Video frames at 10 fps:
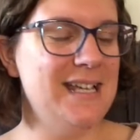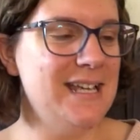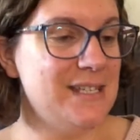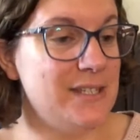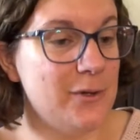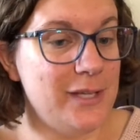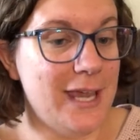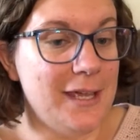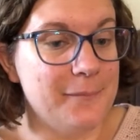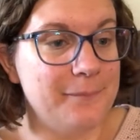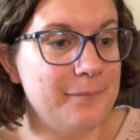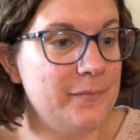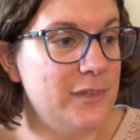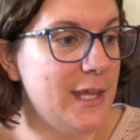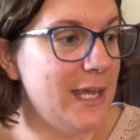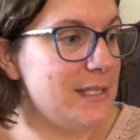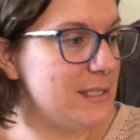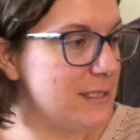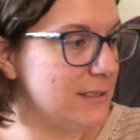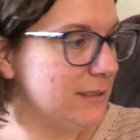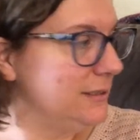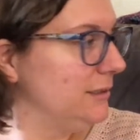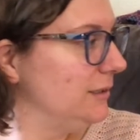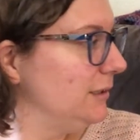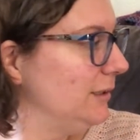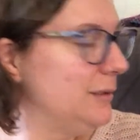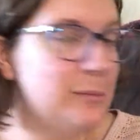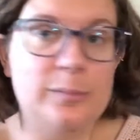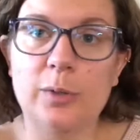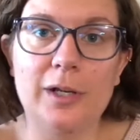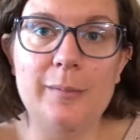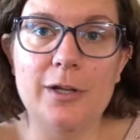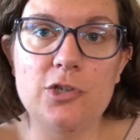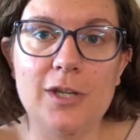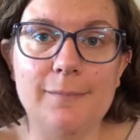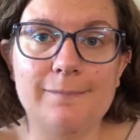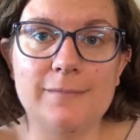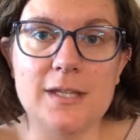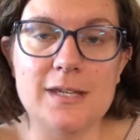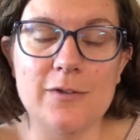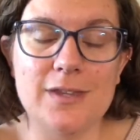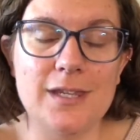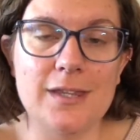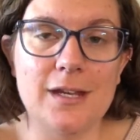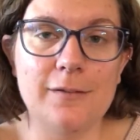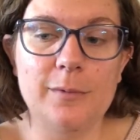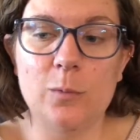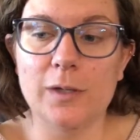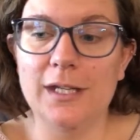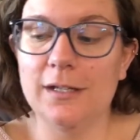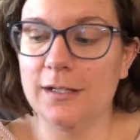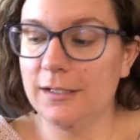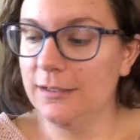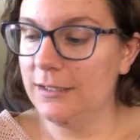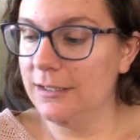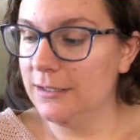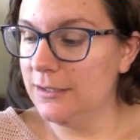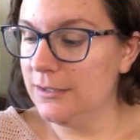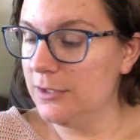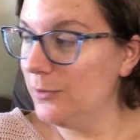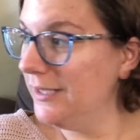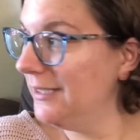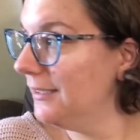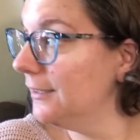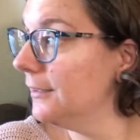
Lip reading: So yeah, that's pretty much it. That's everything that I've been working on and doing.